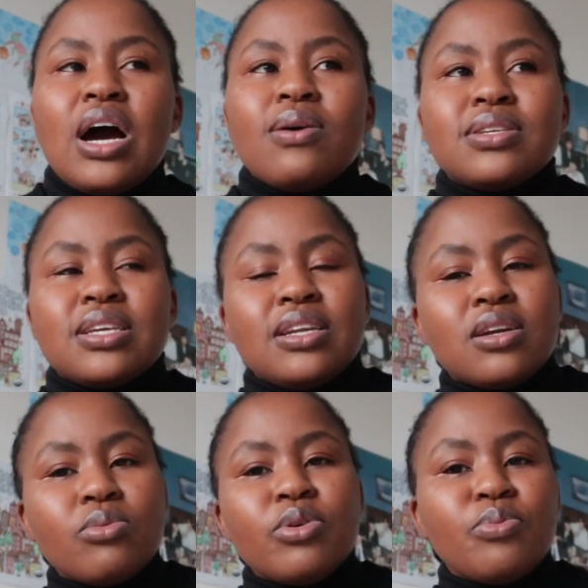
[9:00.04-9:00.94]
I was a
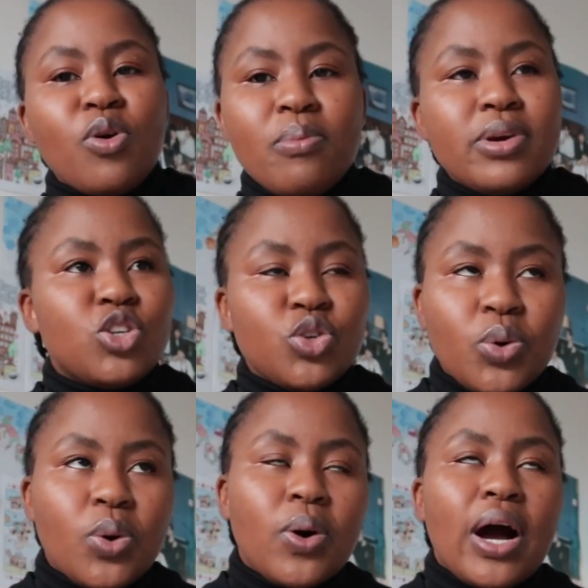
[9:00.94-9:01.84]
little bit more
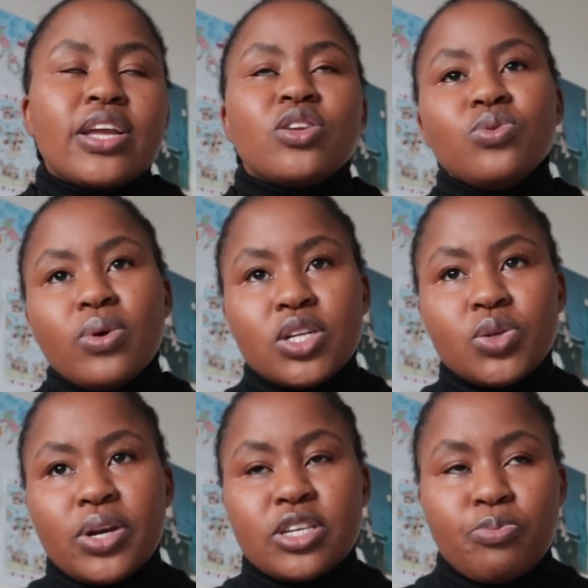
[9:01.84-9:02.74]
mature, I knew what
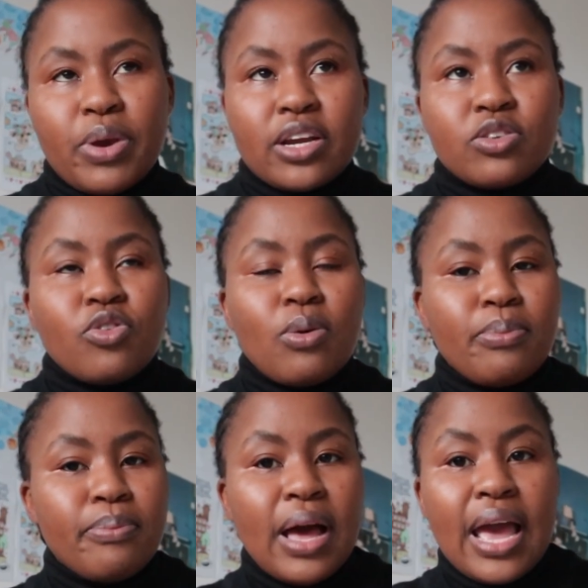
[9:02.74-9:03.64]
to expect
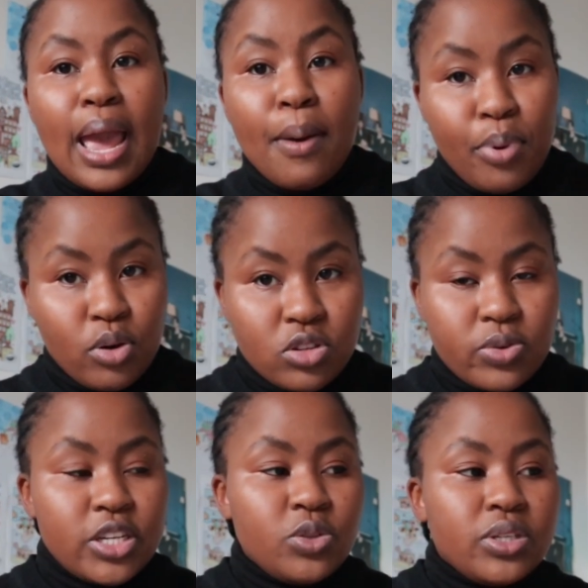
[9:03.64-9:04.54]
from a
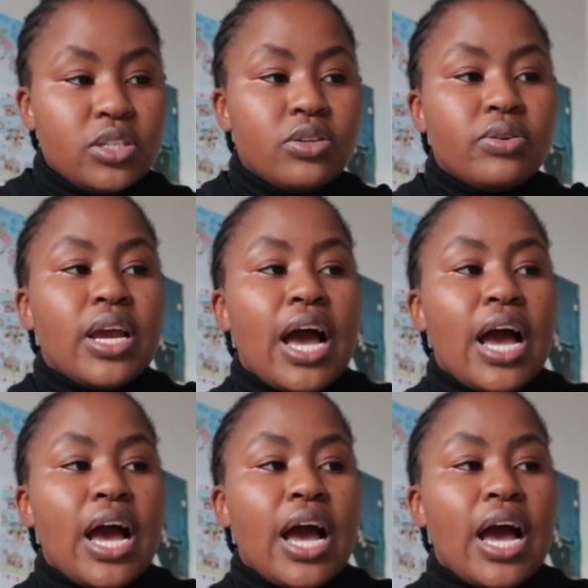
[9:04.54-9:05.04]
postgraduate degree.